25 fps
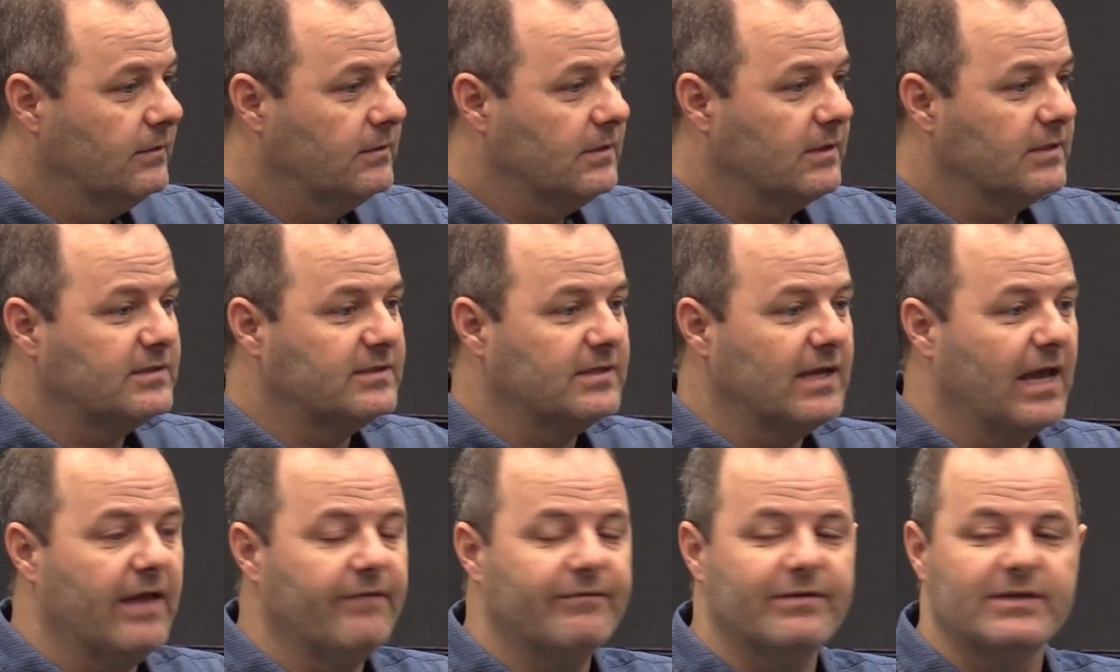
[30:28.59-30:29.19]
to
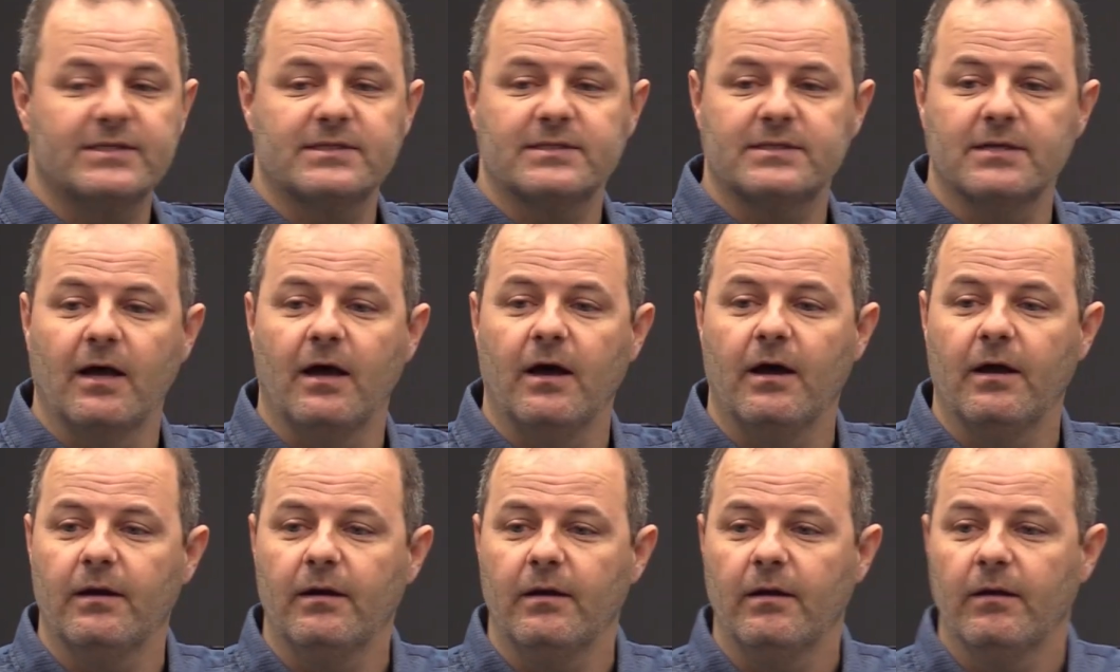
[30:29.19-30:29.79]
save his
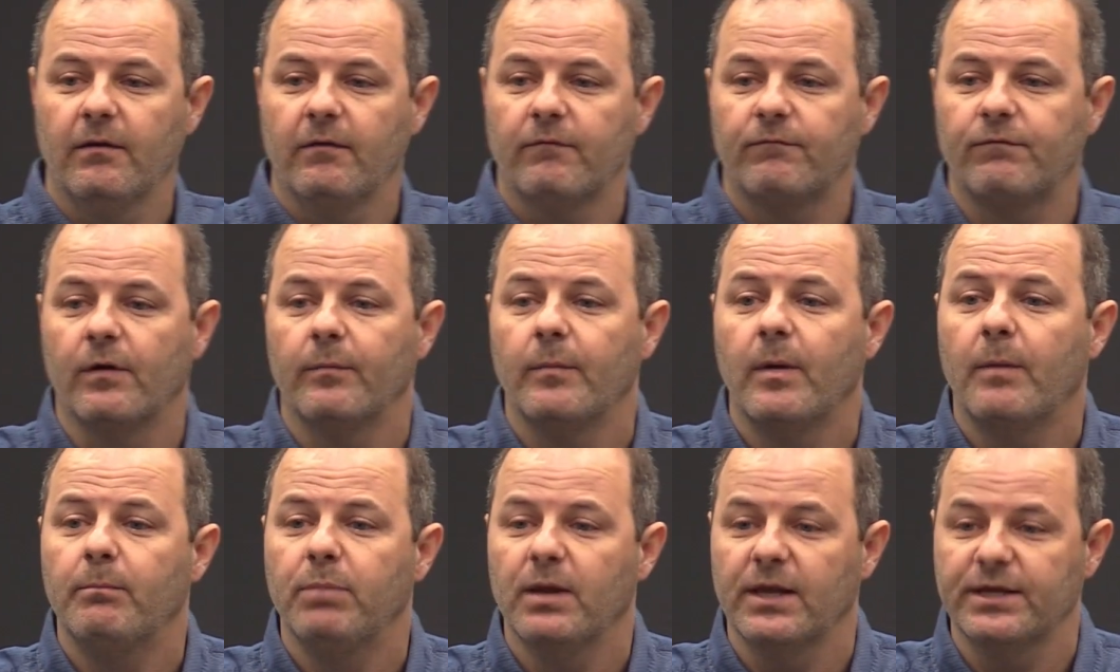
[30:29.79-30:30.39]
son
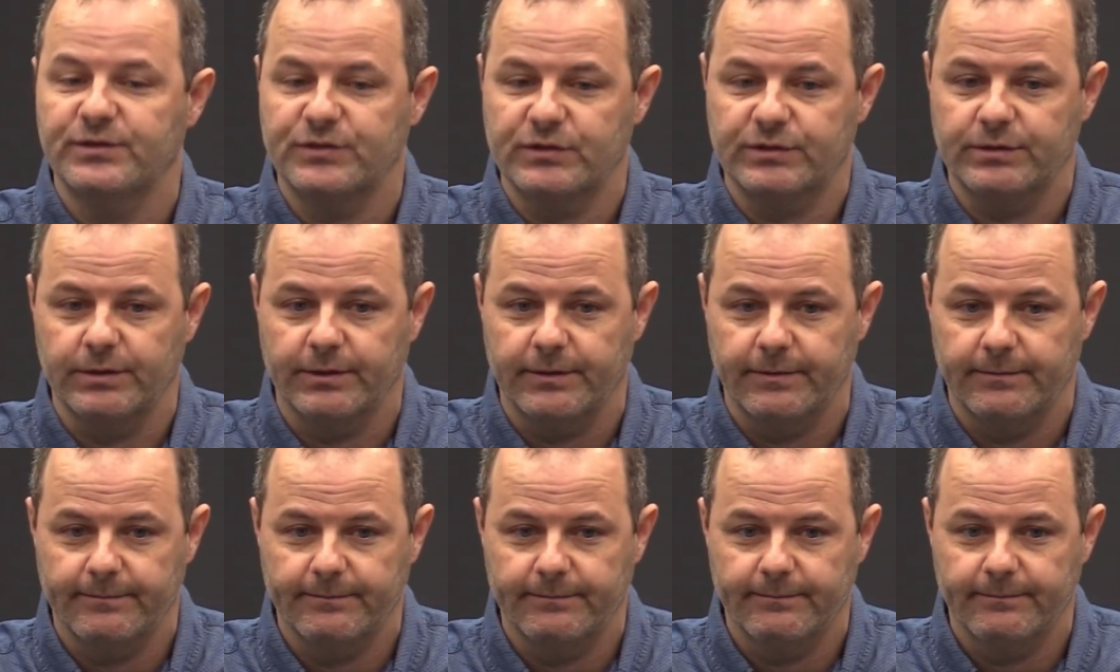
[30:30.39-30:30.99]
from a blister.